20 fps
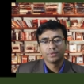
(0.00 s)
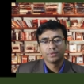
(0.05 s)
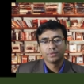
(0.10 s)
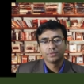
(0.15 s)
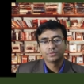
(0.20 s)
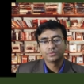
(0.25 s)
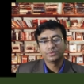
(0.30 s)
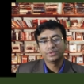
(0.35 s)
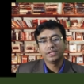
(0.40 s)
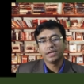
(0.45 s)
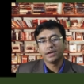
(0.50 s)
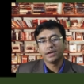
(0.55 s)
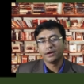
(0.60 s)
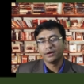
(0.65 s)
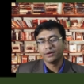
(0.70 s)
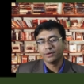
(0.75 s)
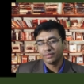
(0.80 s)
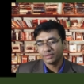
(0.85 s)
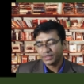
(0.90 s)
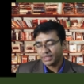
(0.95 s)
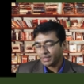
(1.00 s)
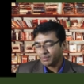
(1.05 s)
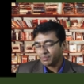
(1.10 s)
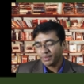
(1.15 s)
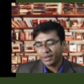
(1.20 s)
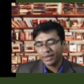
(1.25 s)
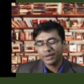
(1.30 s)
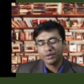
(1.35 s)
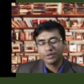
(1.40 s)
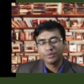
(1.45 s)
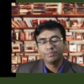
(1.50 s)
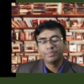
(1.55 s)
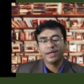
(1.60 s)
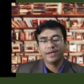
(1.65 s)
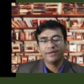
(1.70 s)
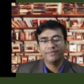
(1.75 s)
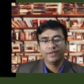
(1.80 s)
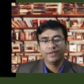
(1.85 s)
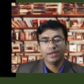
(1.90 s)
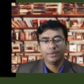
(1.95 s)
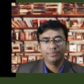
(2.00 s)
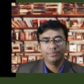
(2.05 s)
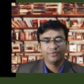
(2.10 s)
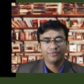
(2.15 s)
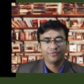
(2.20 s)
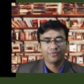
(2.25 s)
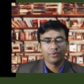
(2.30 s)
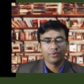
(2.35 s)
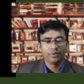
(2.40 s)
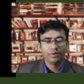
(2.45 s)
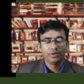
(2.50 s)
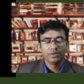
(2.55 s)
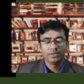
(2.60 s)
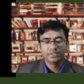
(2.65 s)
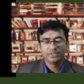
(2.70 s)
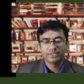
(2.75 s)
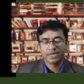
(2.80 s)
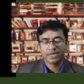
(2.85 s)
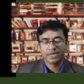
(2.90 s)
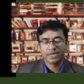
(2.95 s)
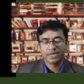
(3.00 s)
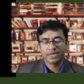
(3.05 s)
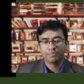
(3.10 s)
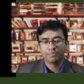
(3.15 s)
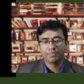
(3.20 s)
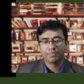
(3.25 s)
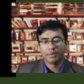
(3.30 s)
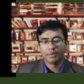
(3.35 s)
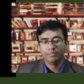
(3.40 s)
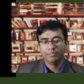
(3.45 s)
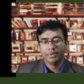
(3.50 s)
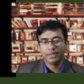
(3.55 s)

So they may not be available for general public.